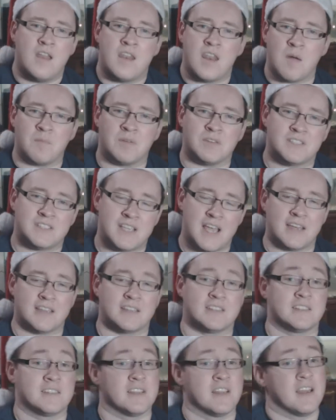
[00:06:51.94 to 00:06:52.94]
Number
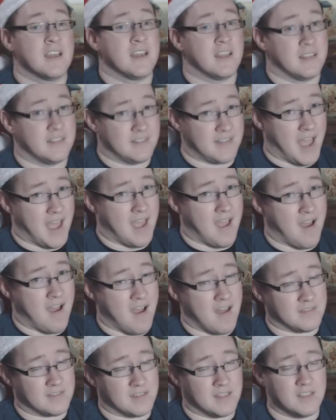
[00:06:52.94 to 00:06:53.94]
6, Die
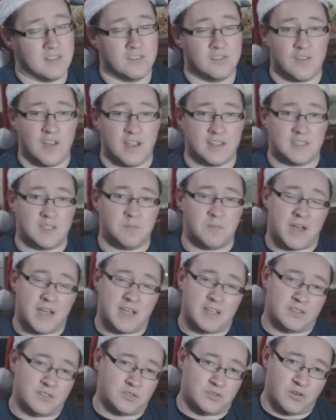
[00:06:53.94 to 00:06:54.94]
Hard, directed
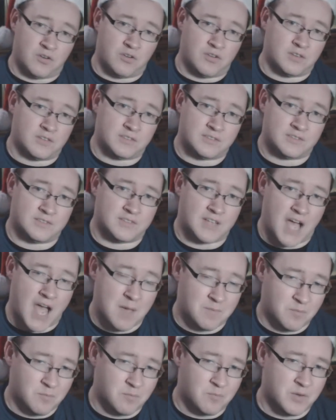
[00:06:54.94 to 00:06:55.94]
by John
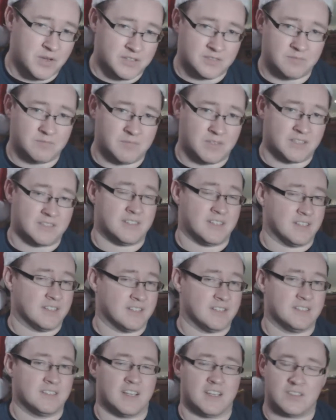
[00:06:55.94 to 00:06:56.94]
I'm in Prison
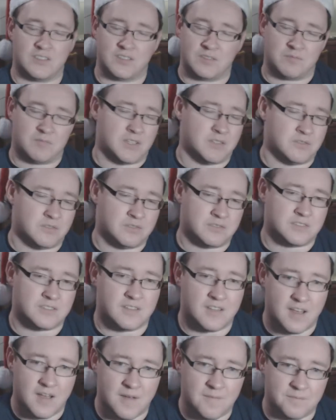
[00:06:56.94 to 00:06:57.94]
McTiernan. I shouldn't make jokes
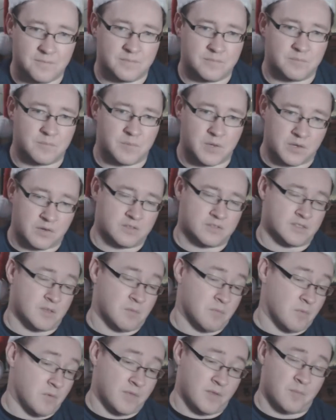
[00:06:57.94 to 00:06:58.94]
like that, because
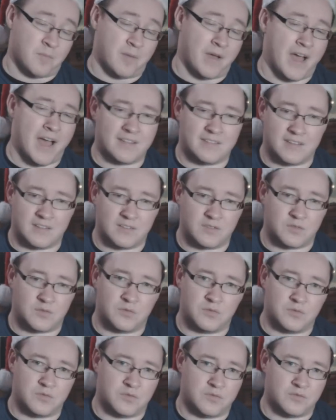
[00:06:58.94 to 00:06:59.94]
number 1, they're bad, and
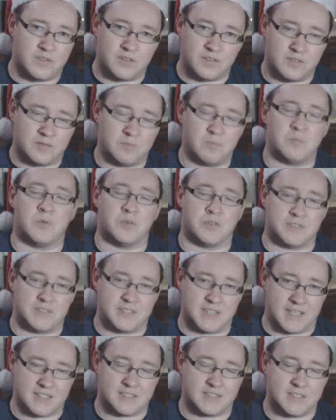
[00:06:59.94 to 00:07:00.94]
2, they're in poor
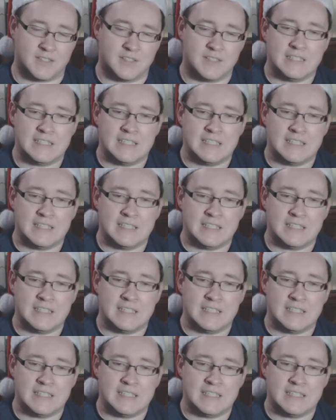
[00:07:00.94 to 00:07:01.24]
taste.